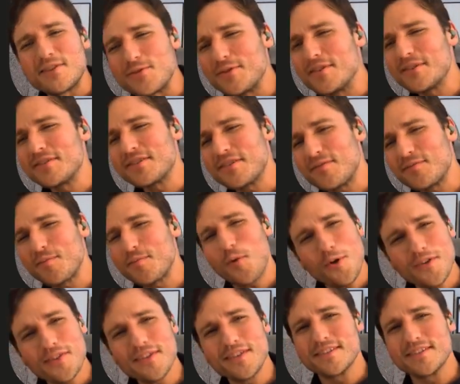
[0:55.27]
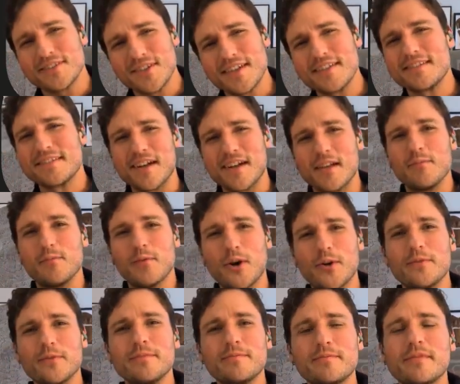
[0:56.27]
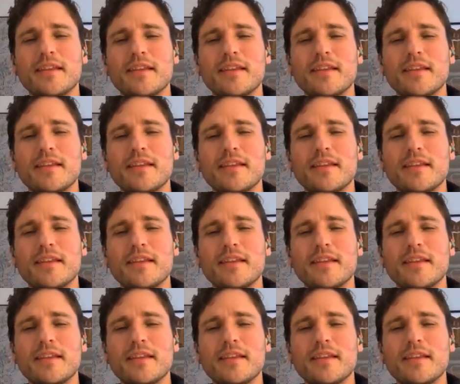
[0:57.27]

you deserve more than JSON-mode."